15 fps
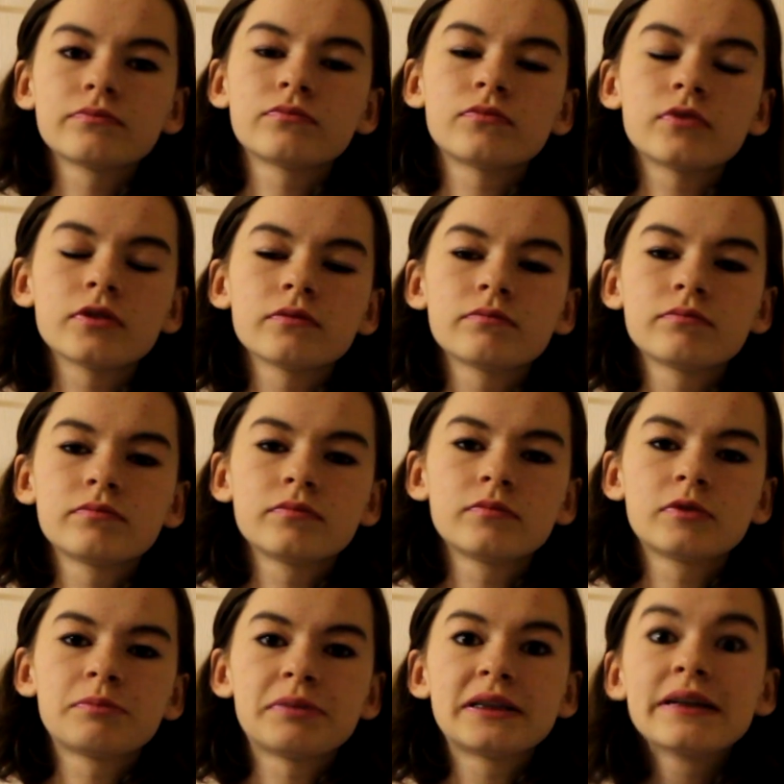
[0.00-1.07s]
what
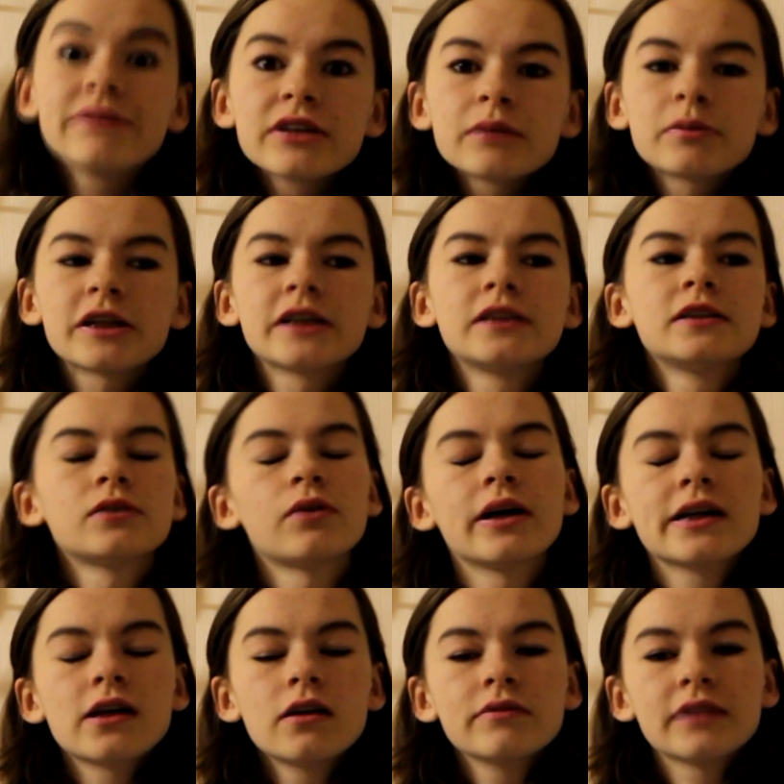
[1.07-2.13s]
specific breeds, so I
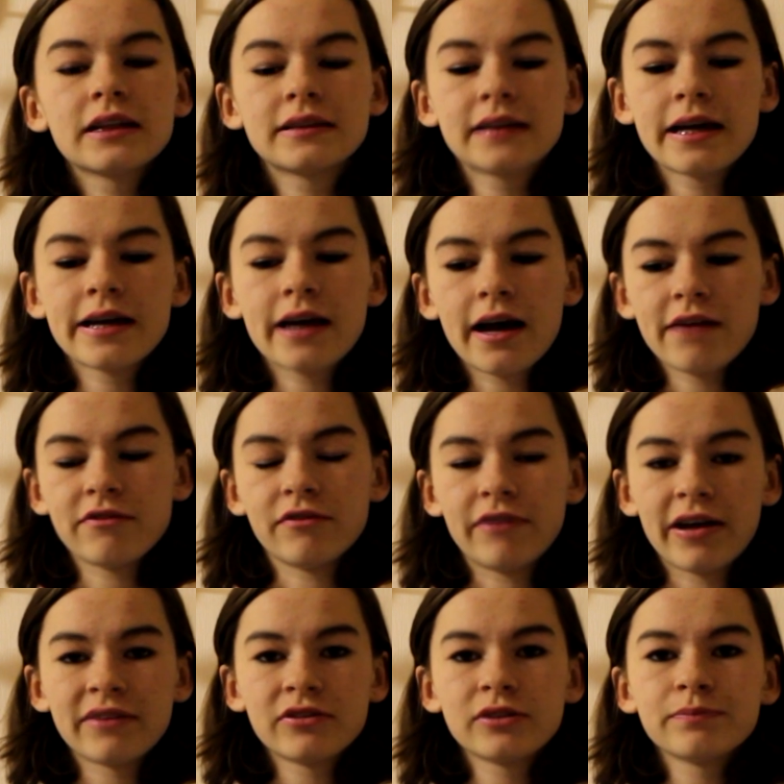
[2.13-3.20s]
can't really say I have a
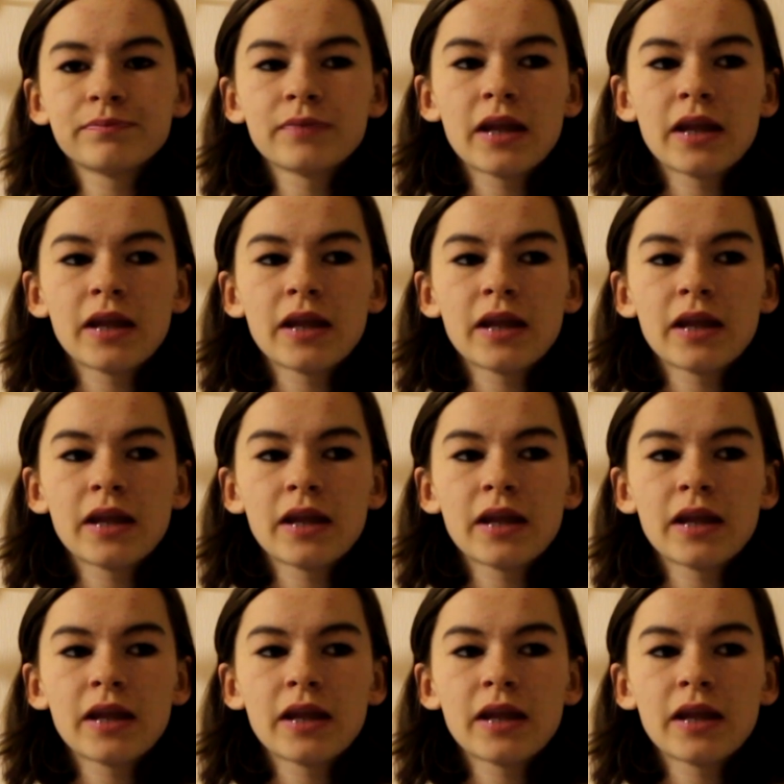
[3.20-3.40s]
favourite.